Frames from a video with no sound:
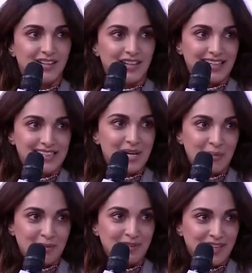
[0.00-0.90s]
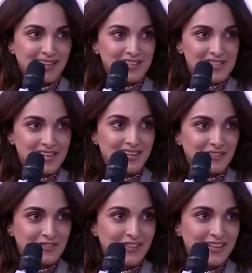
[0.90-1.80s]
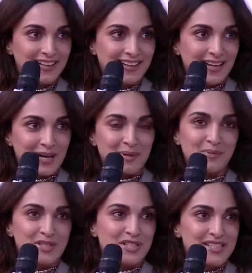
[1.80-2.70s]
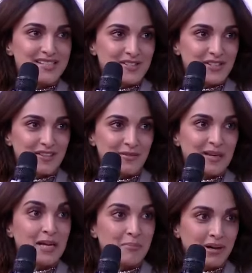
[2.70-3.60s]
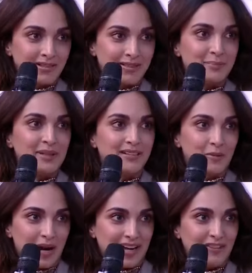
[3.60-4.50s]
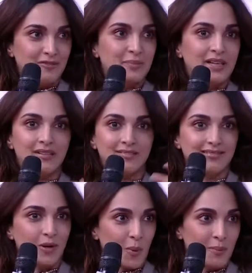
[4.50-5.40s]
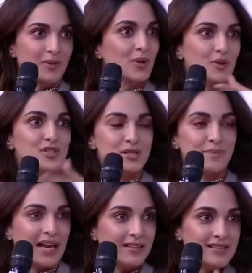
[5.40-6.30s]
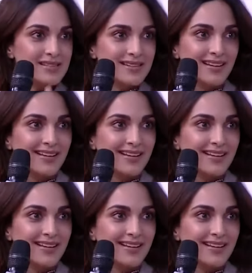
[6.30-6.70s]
great example of that herself. I mean, what she's achieved, being a mother, being a wife, being a home, you know, she's balanced.